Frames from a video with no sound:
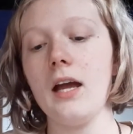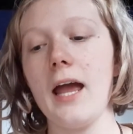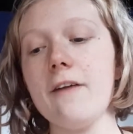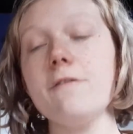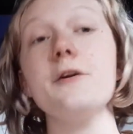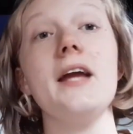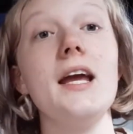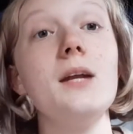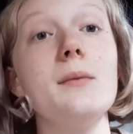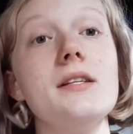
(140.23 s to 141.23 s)
Every
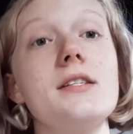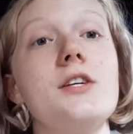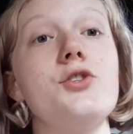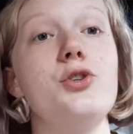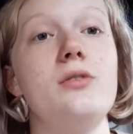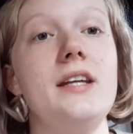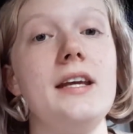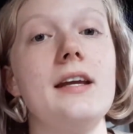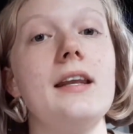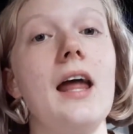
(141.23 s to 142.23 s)
element is
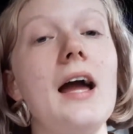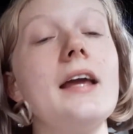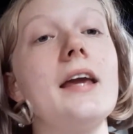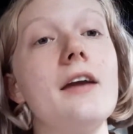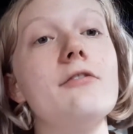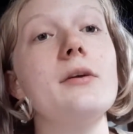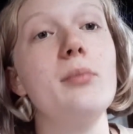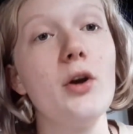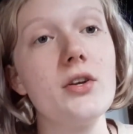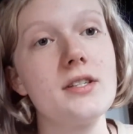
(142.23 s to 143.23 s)
unique, like every
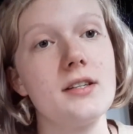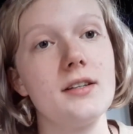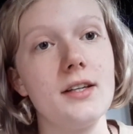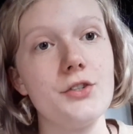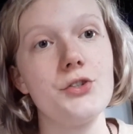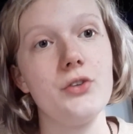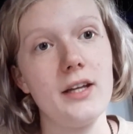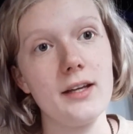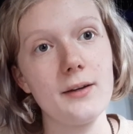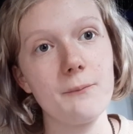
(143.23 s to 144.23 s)
person is unique.